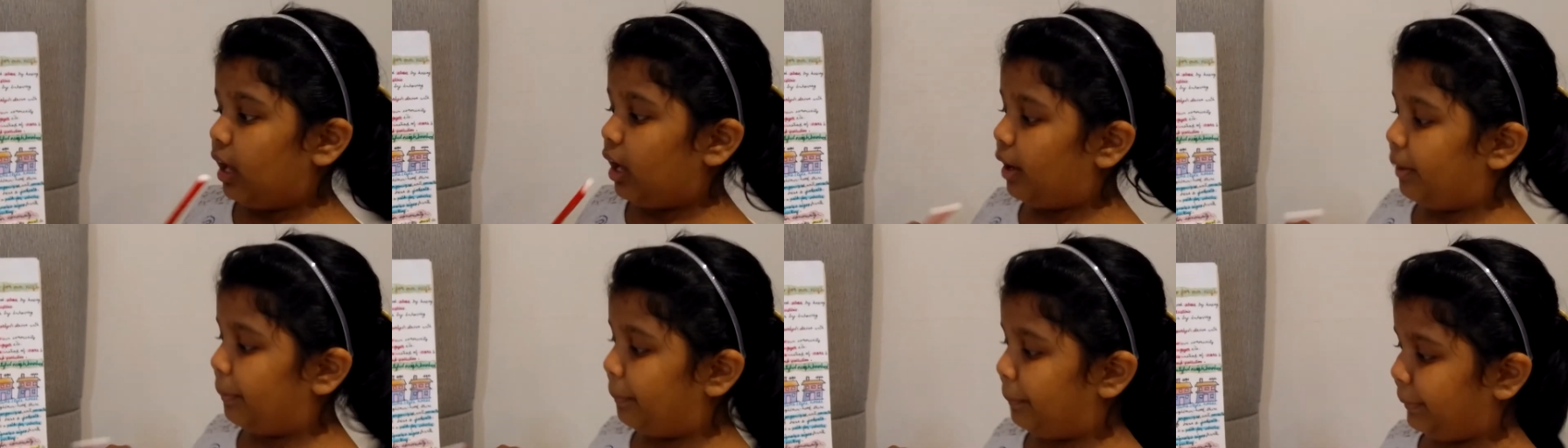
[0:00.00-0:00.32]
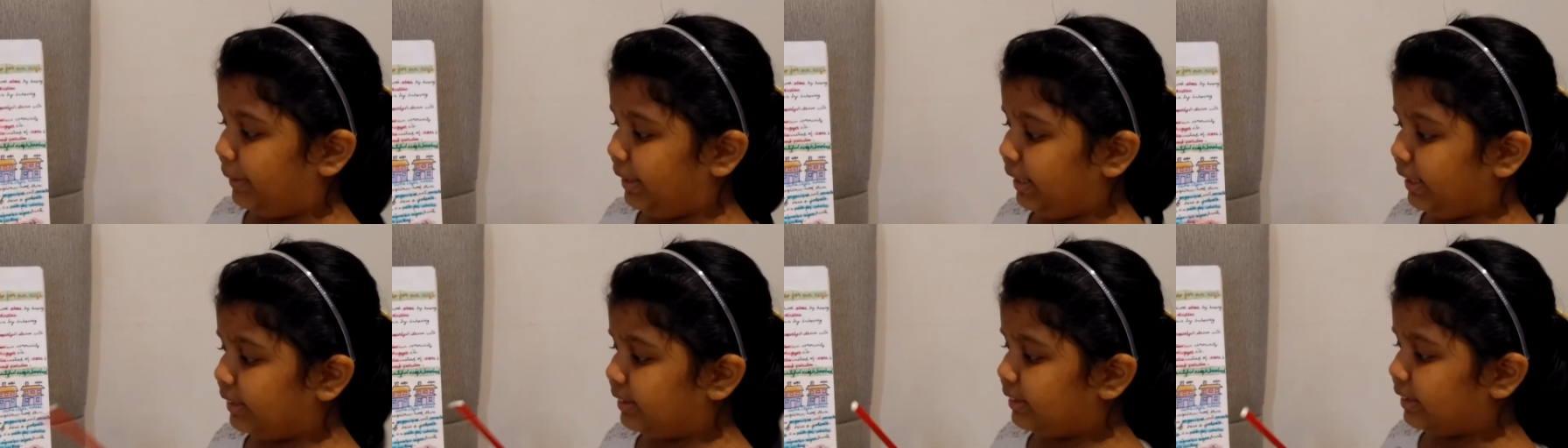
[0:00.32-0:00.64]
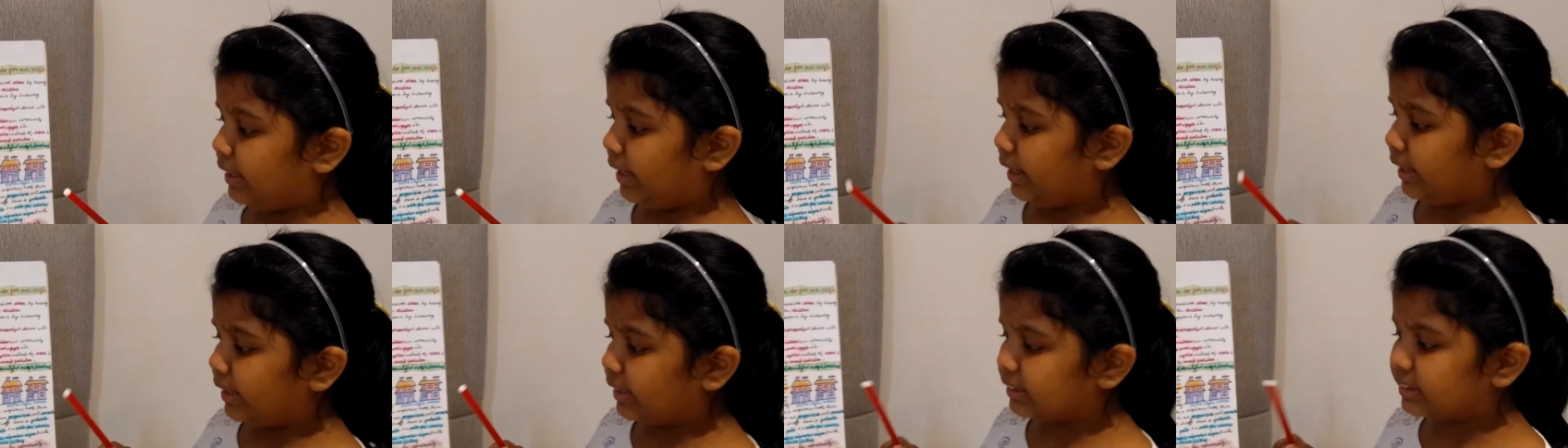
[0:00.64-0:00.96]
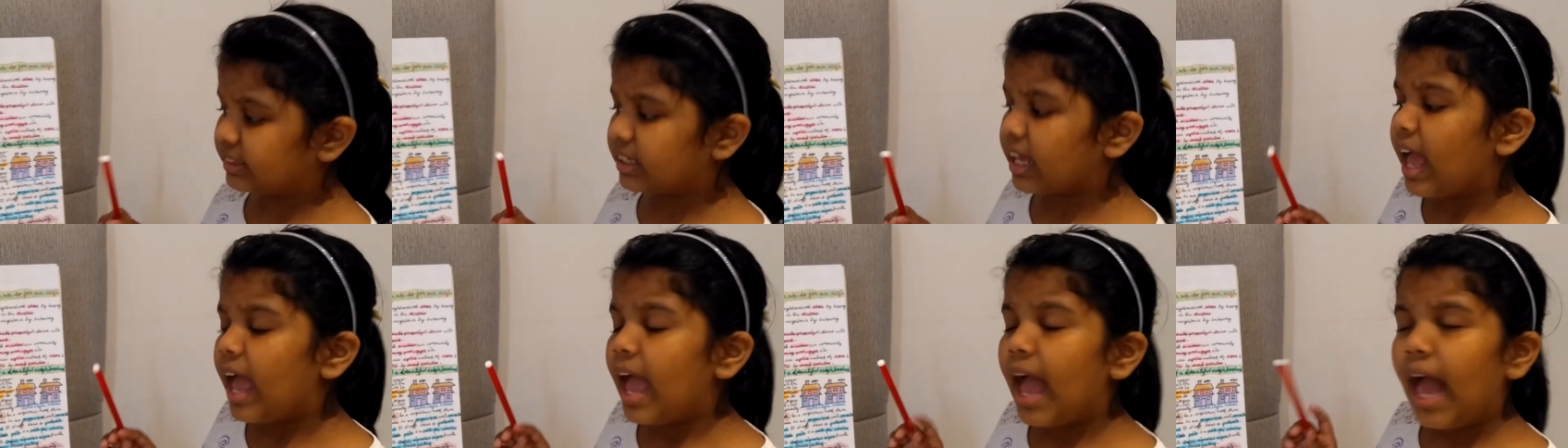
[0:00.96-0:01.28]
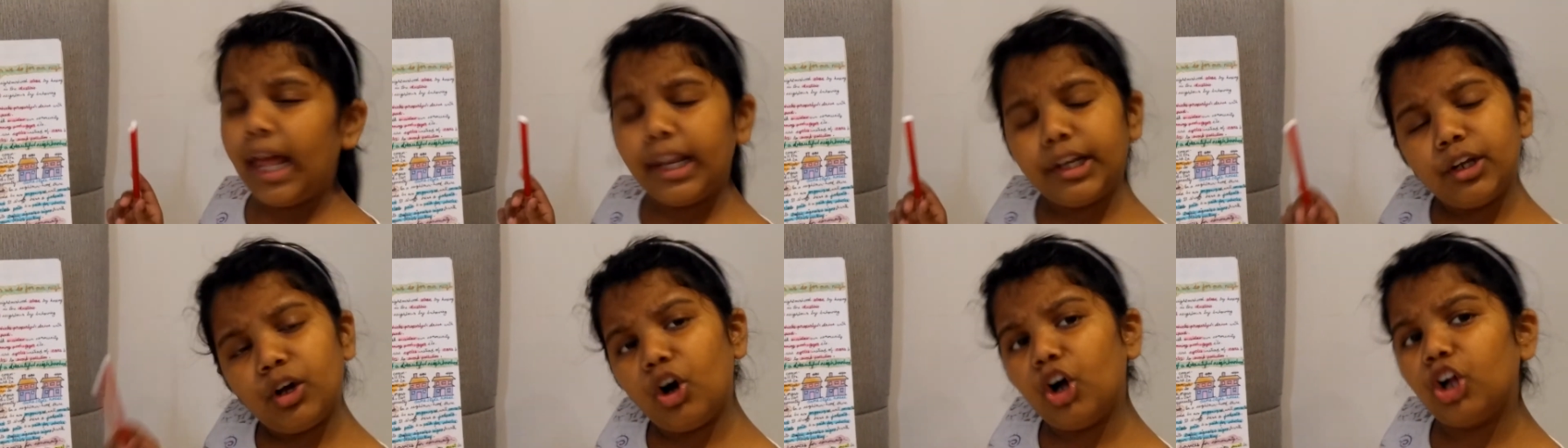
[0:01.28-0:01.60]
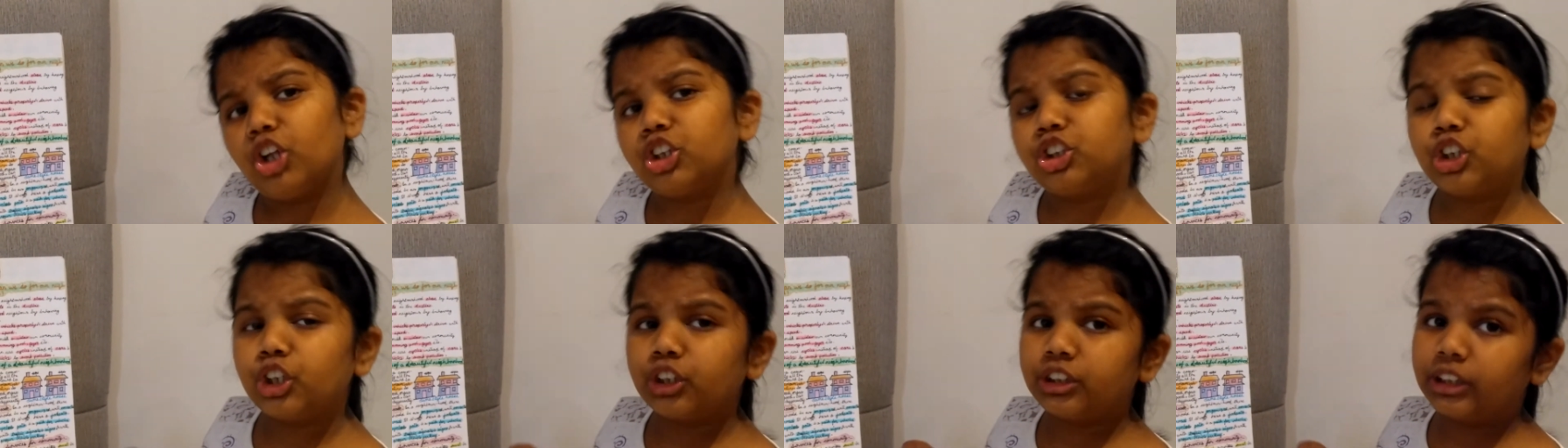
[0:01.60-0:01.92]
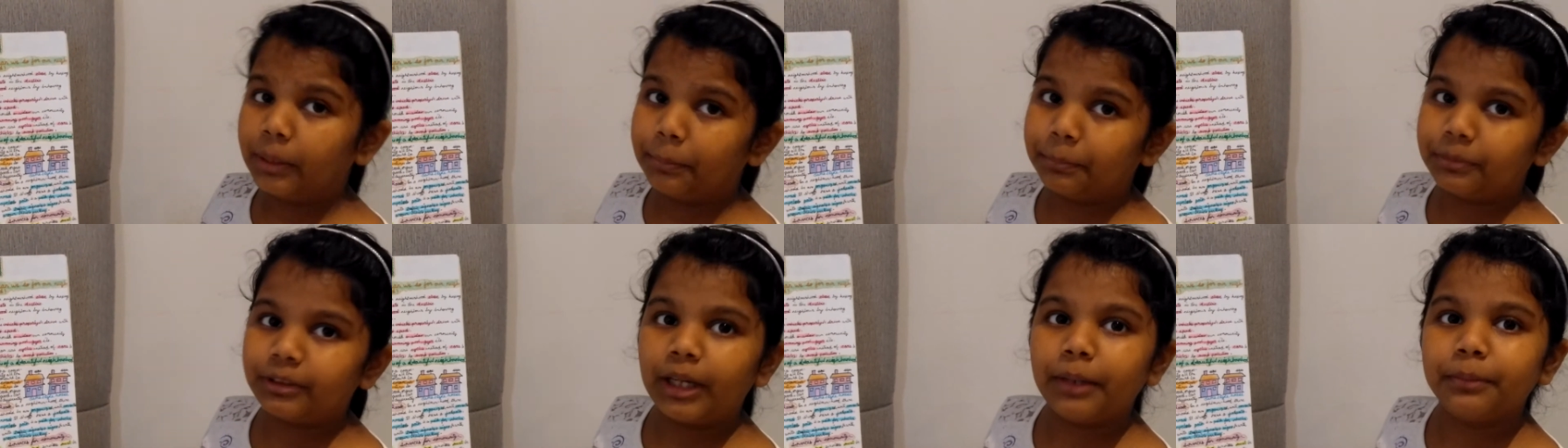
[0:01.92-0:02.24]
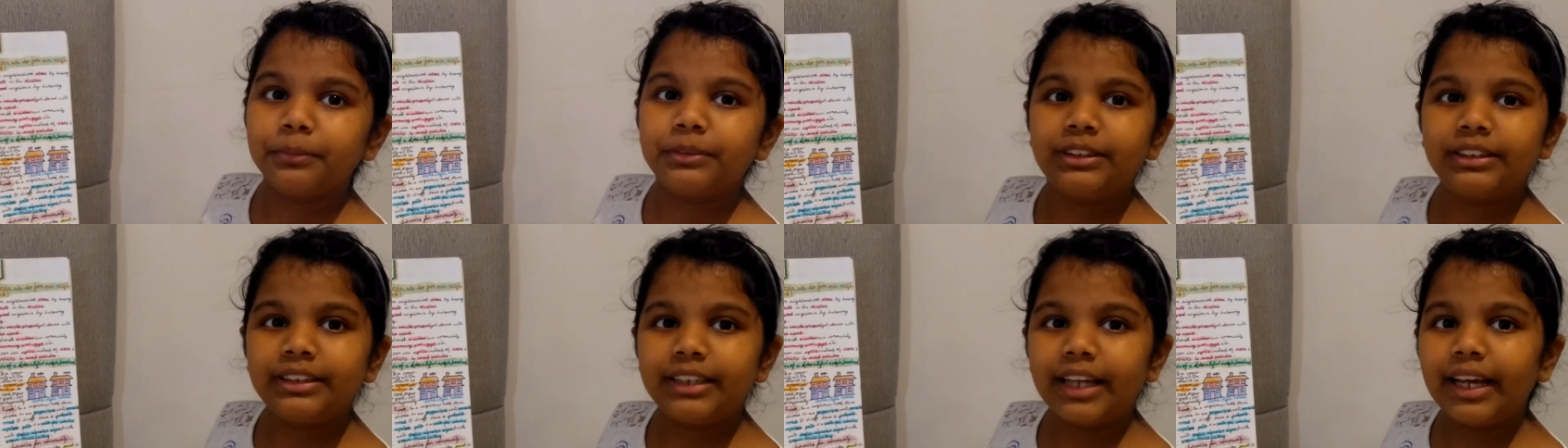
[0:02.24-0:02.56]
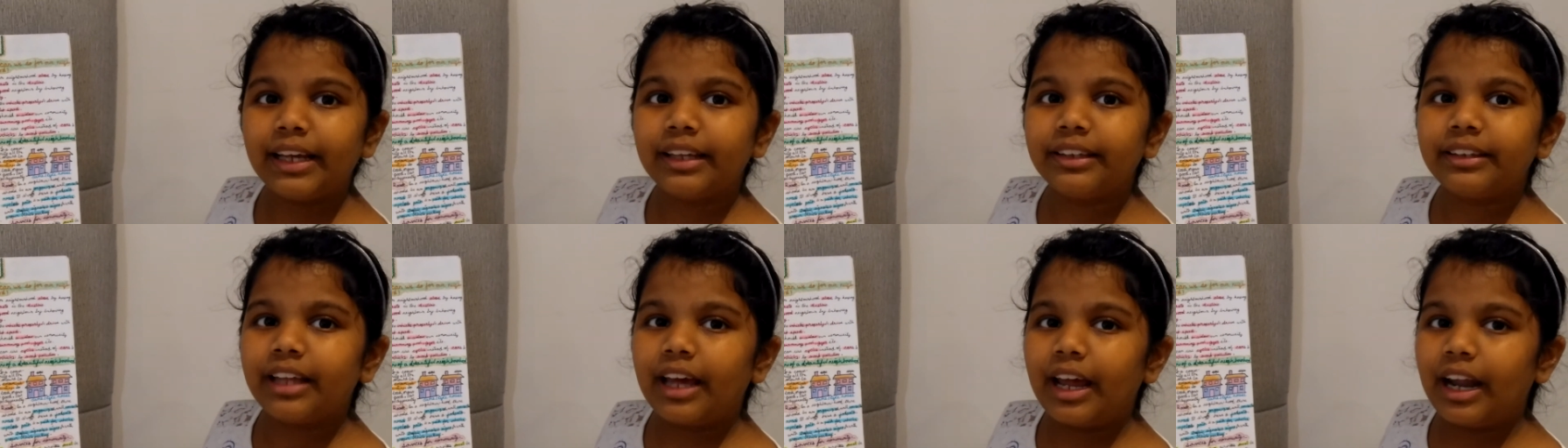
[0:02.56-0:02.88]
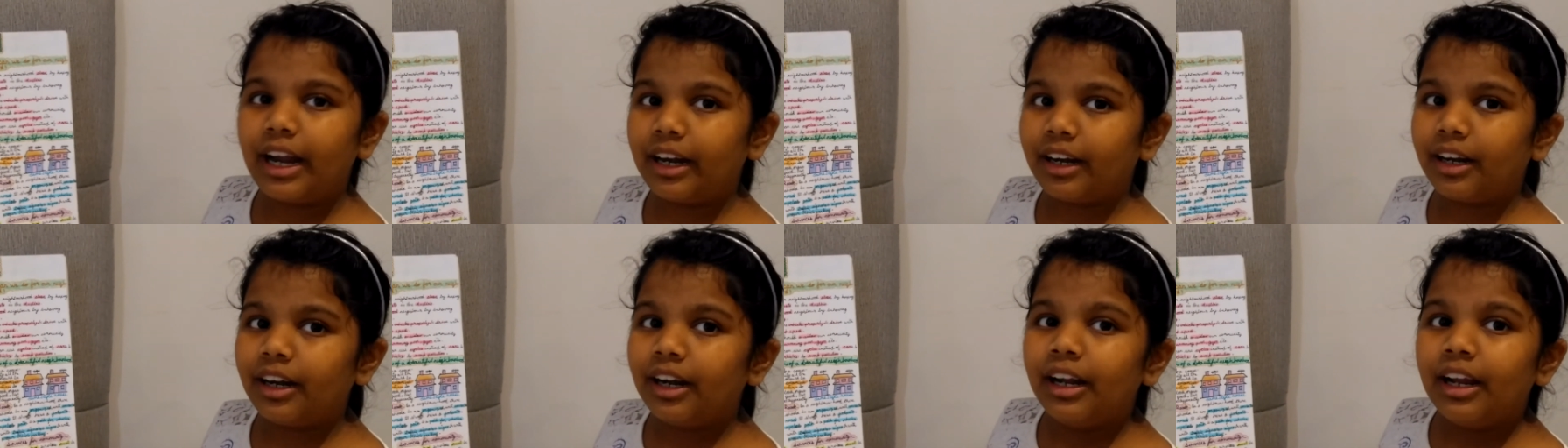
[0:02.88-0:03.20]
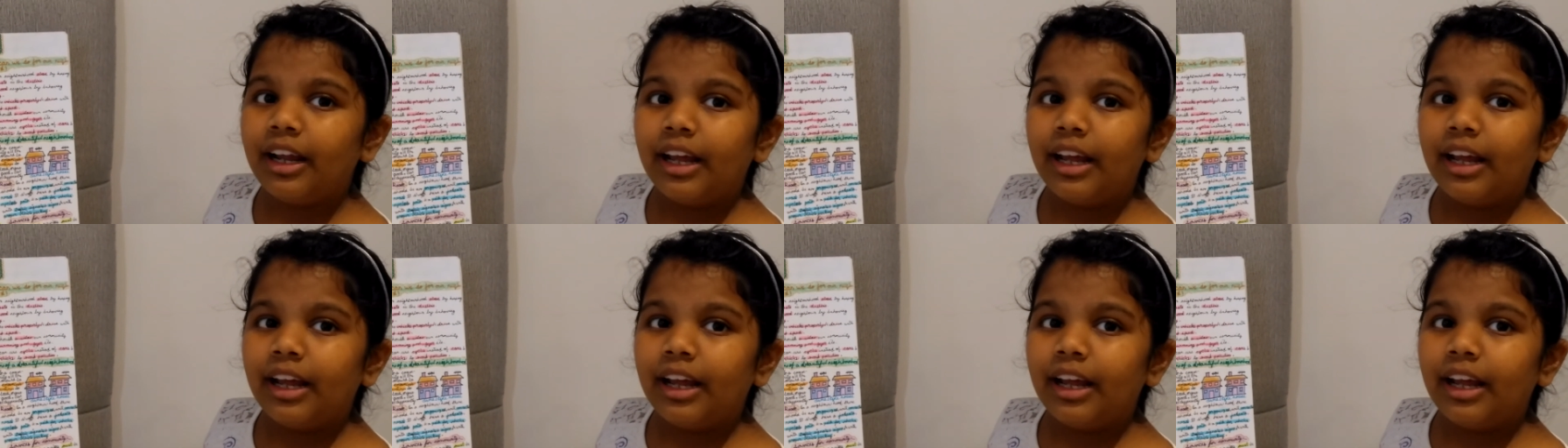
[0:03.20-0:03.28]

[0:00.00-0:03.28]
meetings, and also sometimes stay there